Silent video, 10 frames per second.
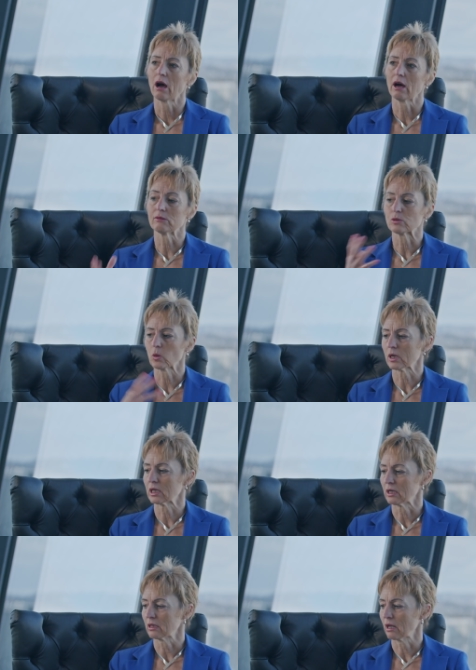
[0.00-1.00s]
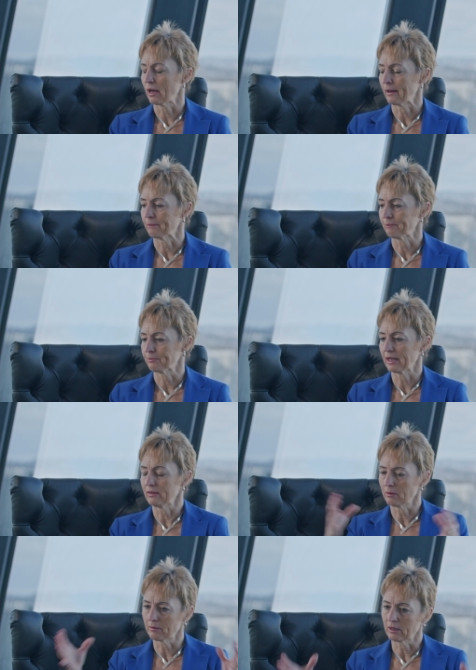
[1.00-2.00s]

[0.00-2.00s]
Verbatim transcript: I was working um, in, the,